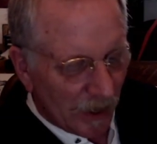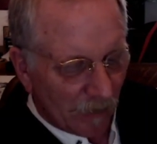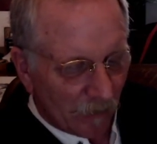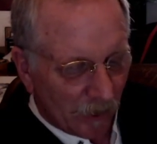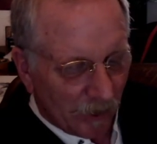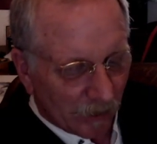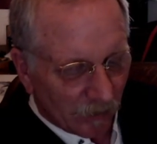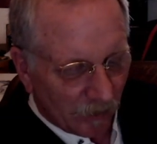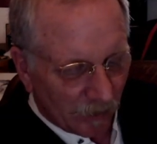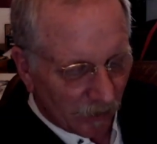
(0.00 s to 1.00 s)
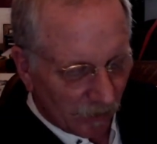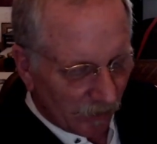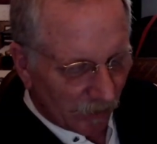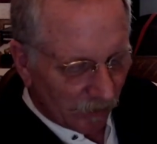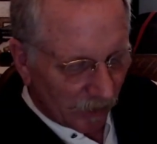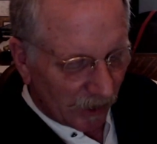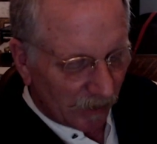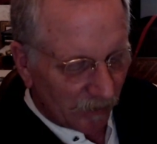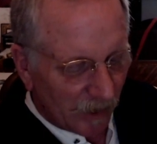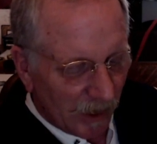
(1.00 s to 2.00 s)
And for the next 6
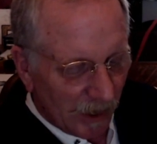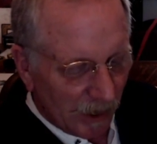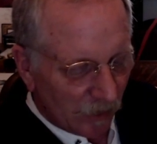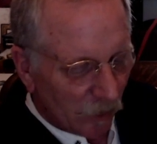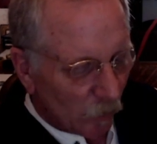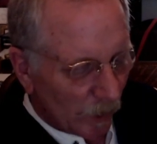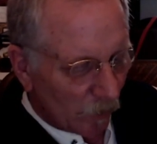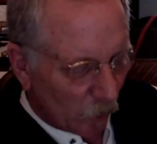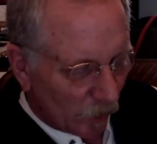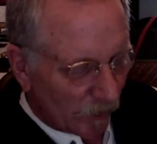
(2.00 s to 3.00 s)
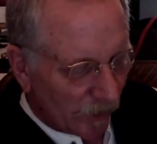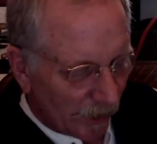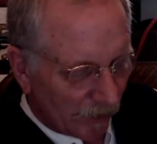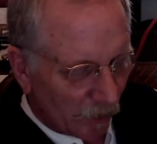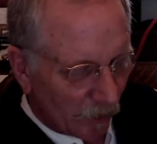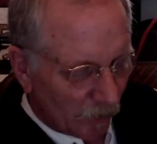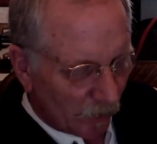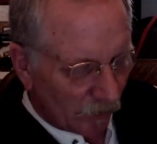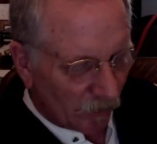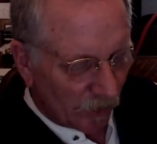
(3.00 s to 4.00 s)
days, Heath and Waite worked to get their
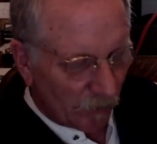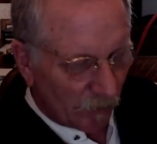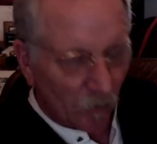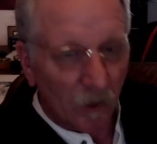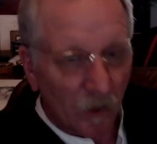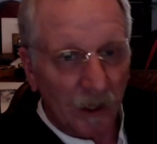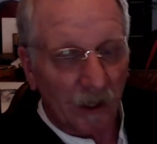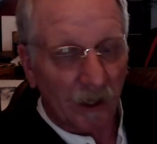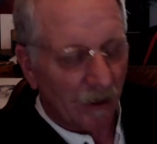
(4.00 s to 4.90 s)
business up and running.